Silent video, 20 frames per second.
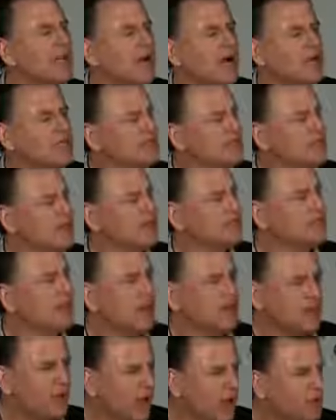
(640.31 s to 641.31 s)
Us, it is.
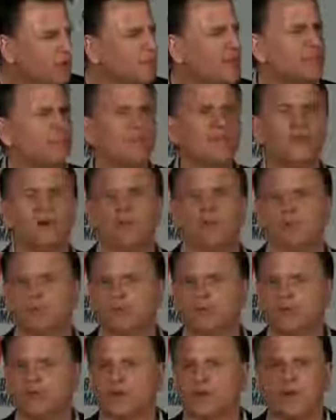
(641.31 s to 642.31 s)
Now, there are people falling
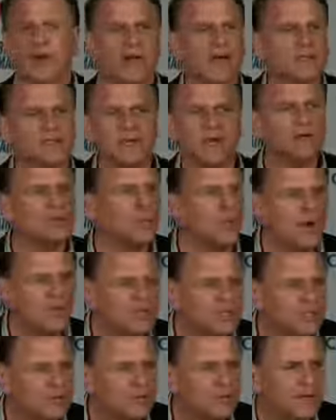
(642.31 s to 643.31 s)
between the cracks,
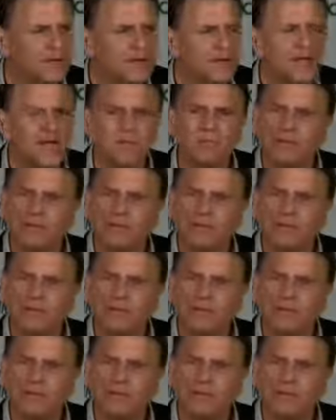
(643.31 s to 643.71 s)
unquestionably.